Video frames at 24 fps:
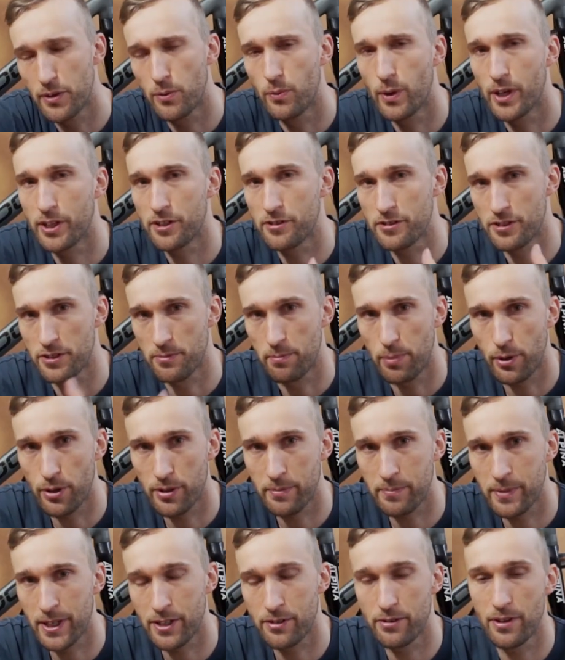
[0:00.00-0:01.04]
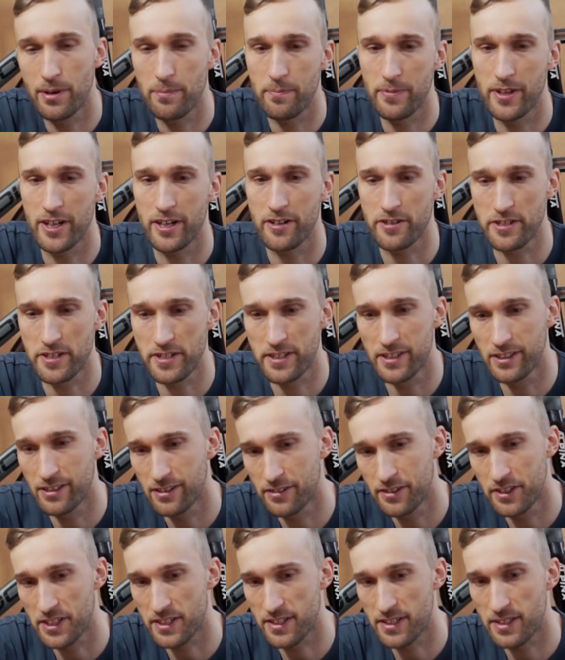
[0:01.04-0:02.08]
you want to support my trip, there's still
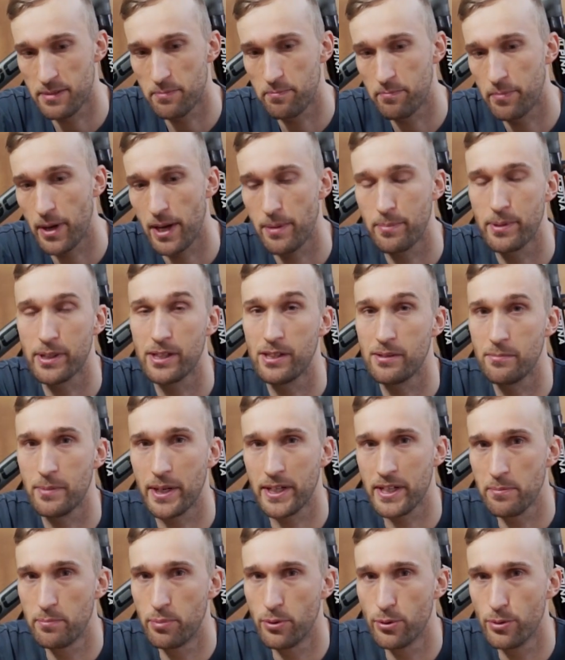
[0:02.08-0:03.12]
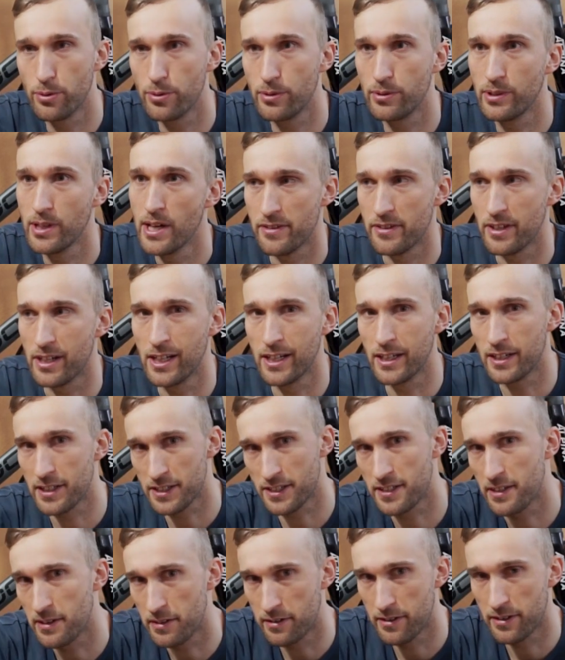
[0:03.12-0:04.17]
this PayPal money pool. The link
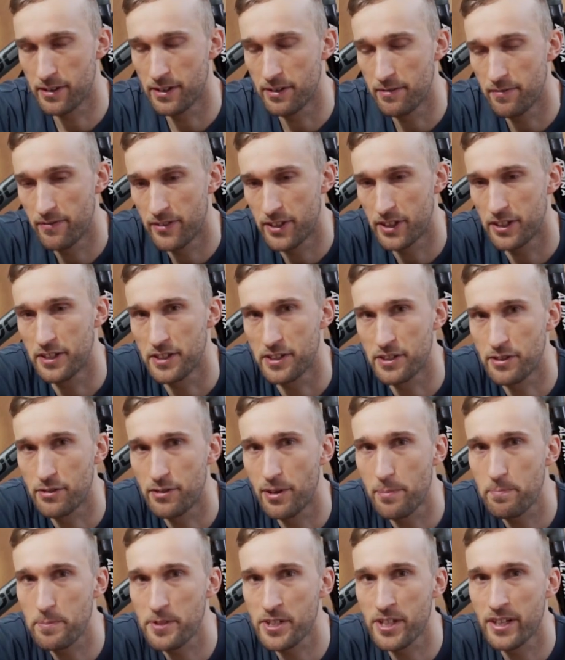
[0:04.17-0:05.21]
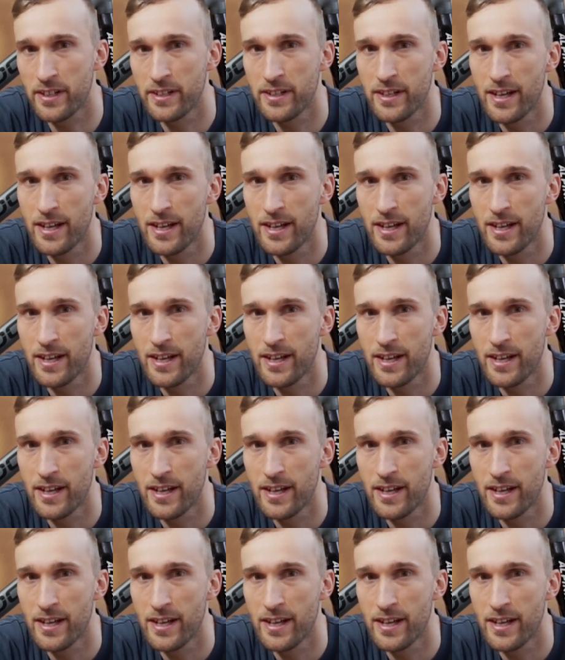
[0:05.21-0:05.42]
is in the description.